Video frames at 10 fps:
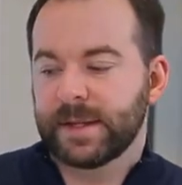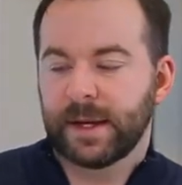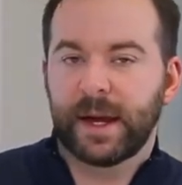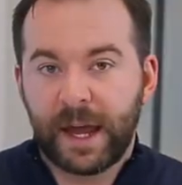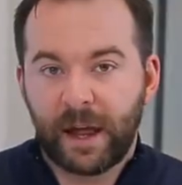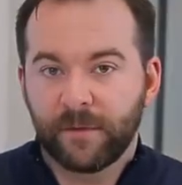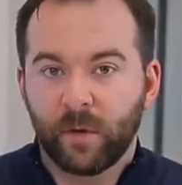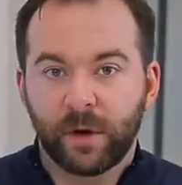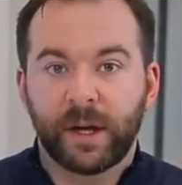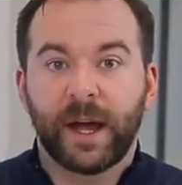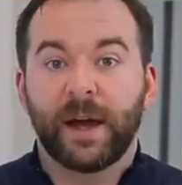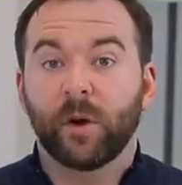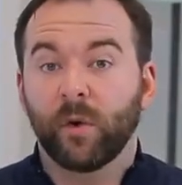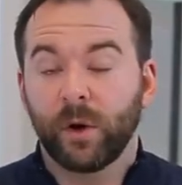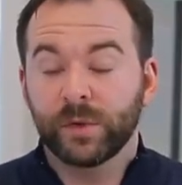that California
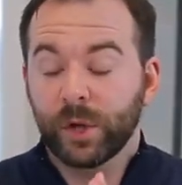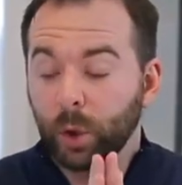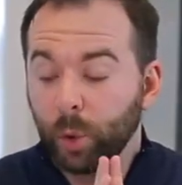grows